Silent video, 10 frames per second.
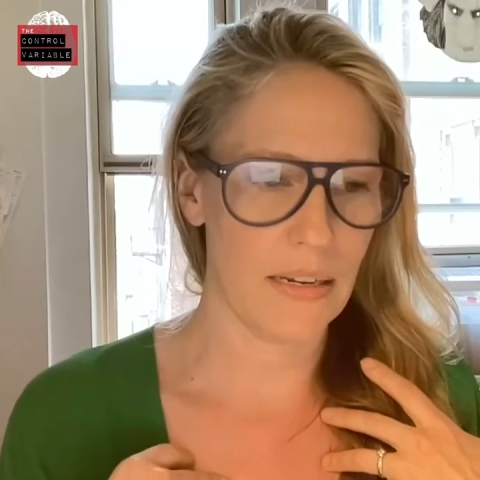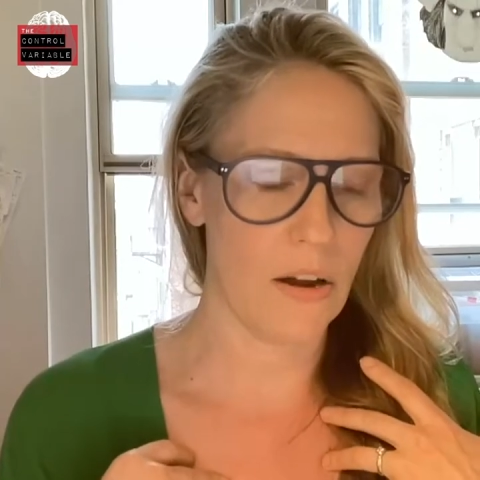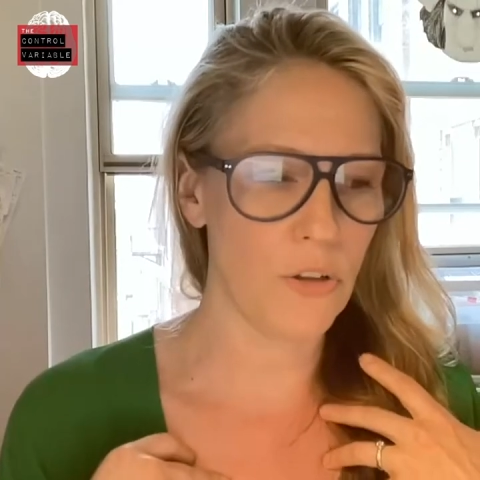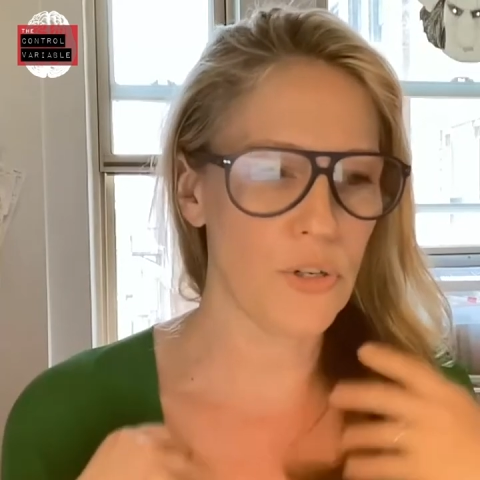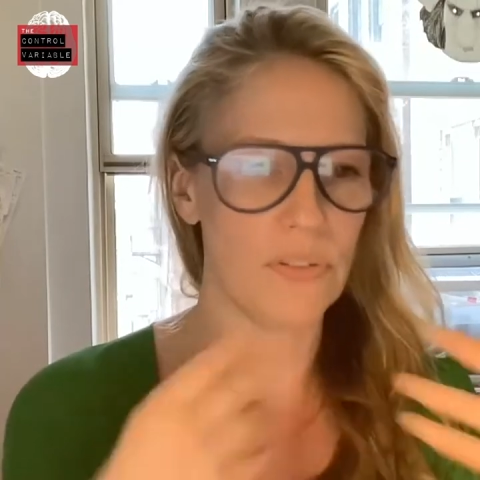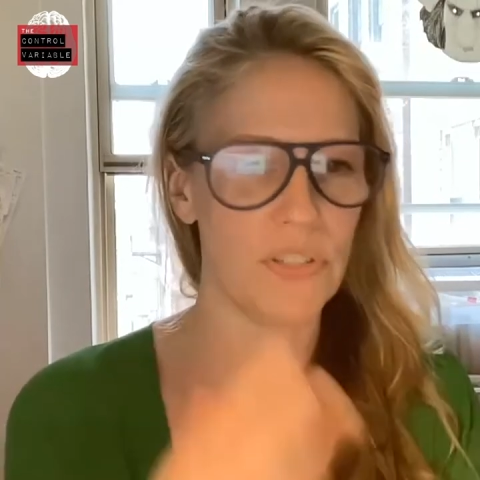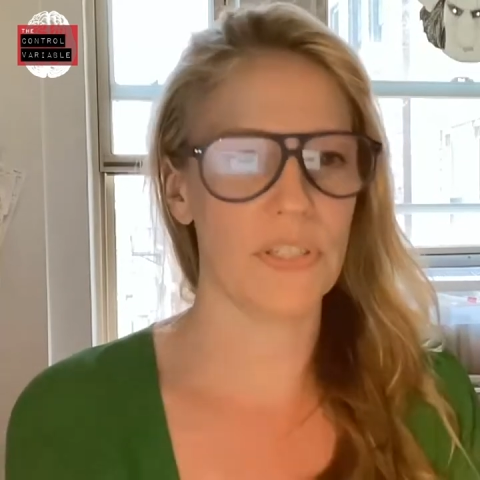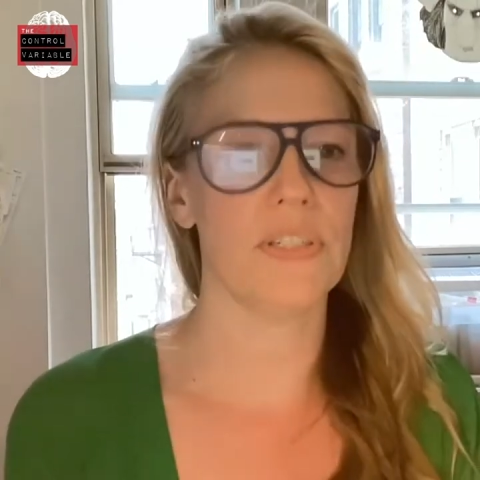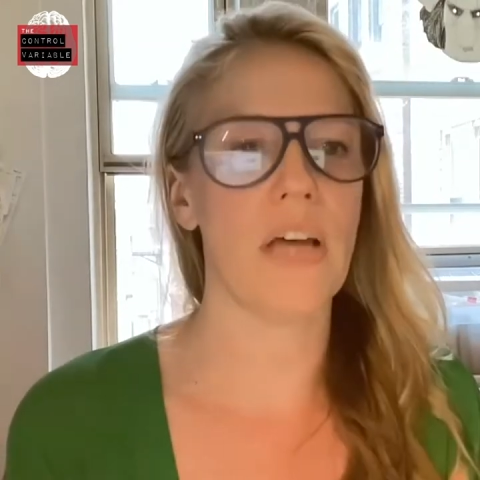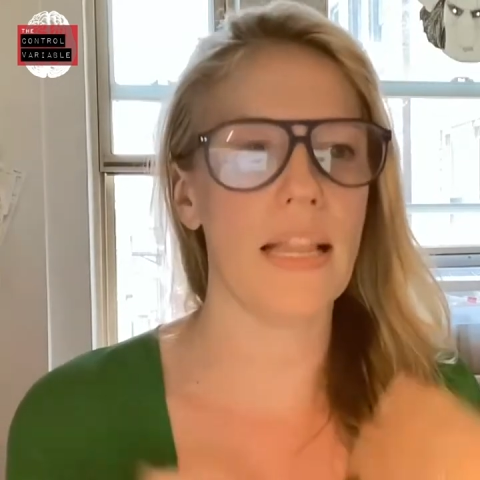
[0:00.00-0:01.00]
culture of
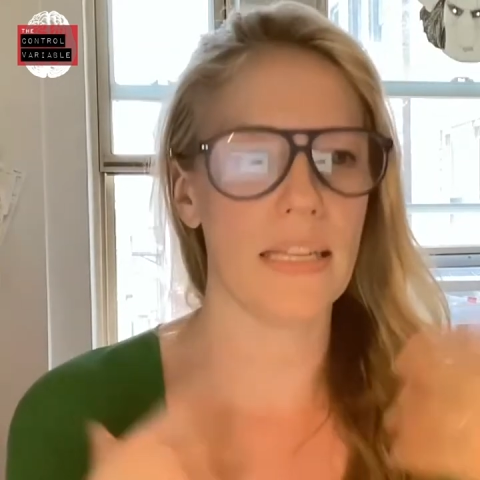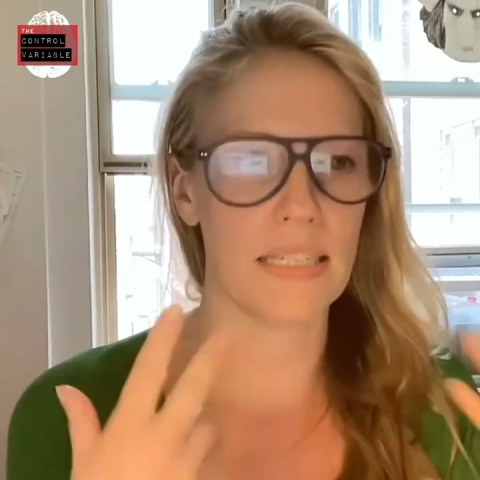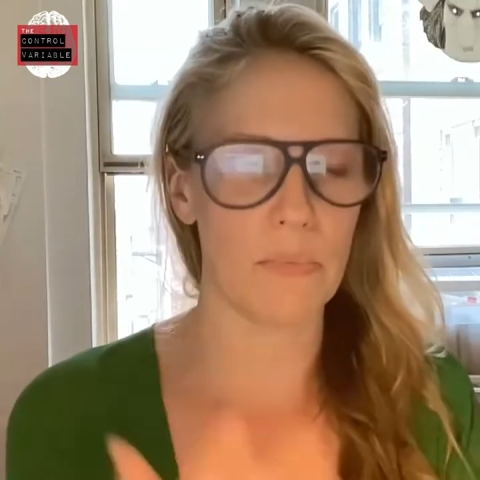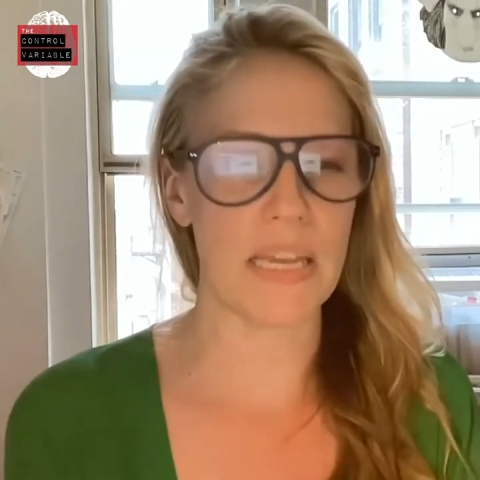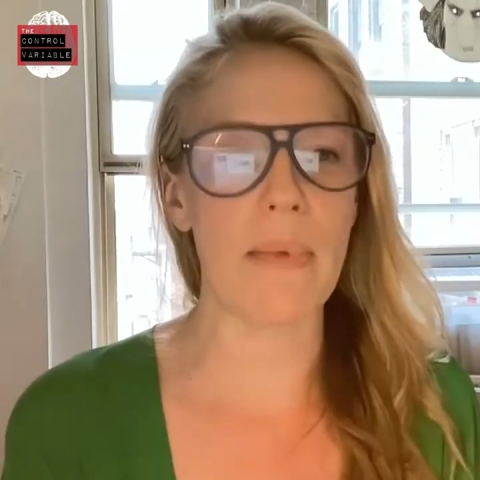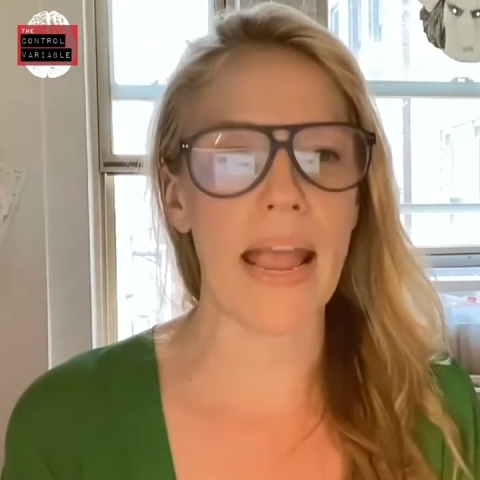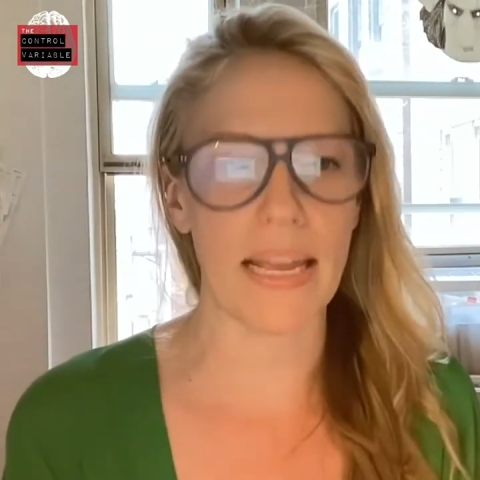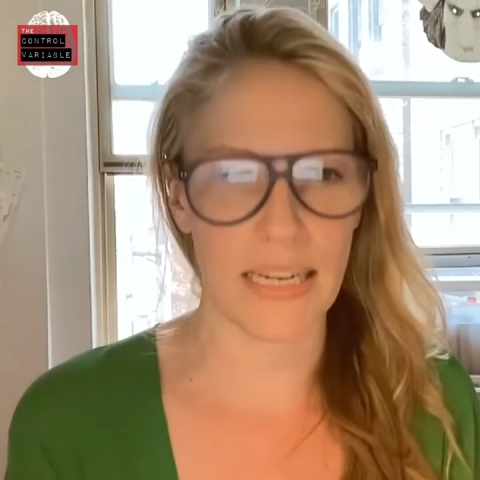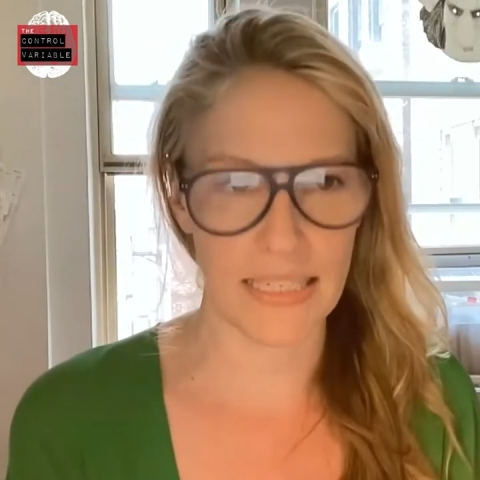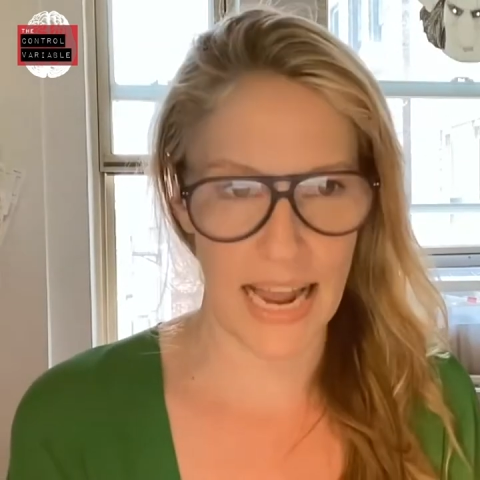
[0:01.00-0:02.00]
silence that we keep
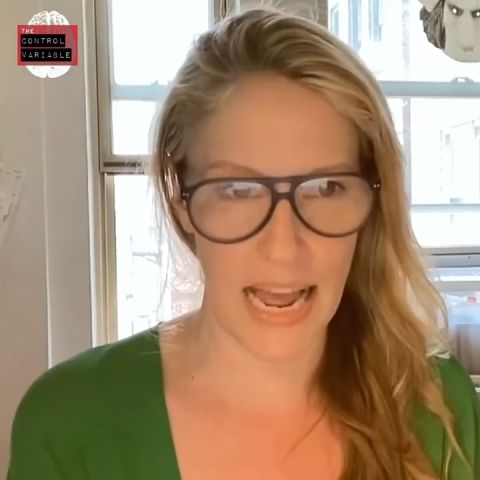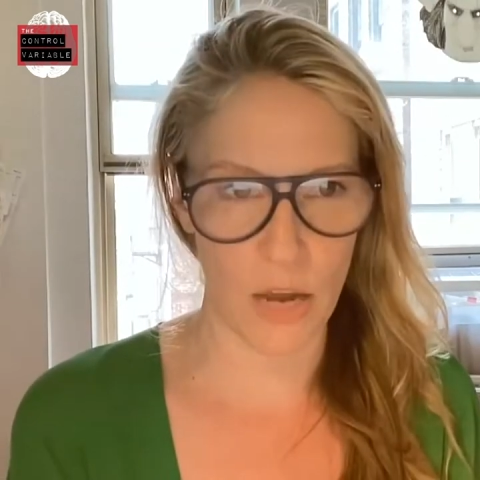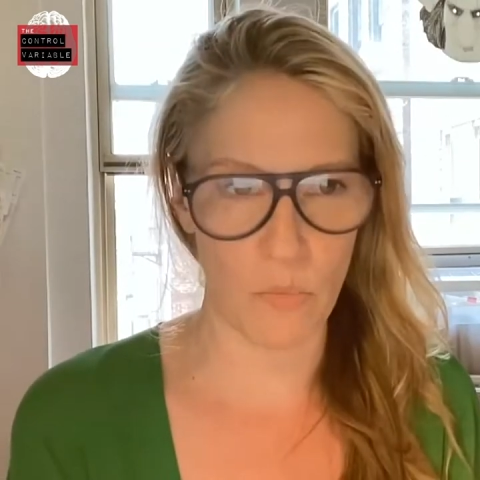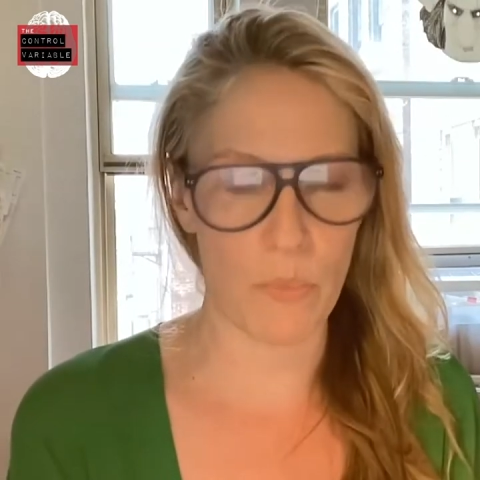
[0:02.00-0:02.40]
handing down